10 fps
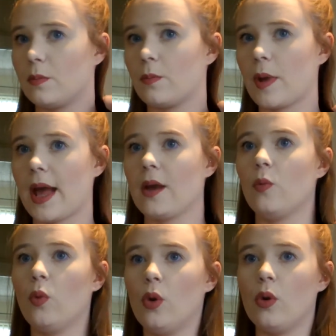getting
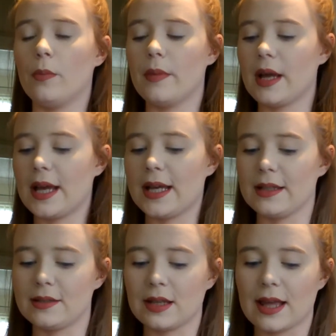warm
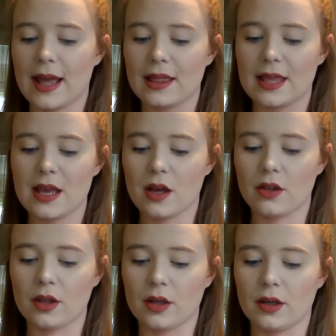is get the
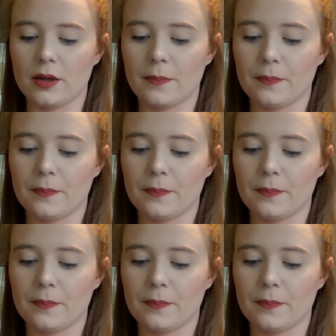other